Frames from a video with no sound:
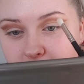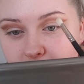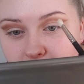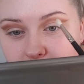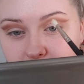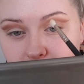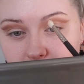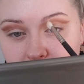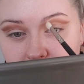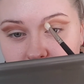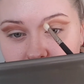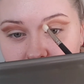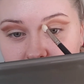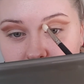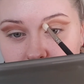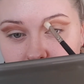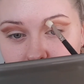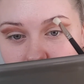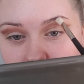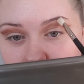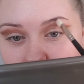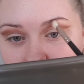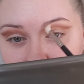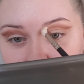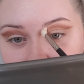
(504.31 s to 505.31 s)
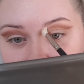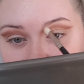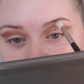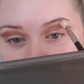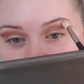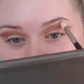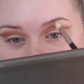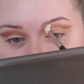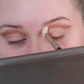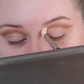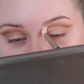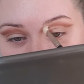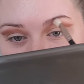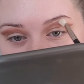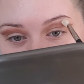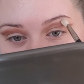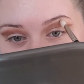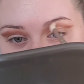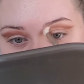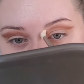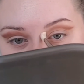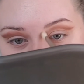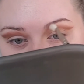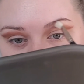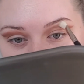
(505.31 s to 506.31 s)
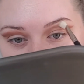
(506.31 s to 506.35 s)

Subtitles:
really blend that out.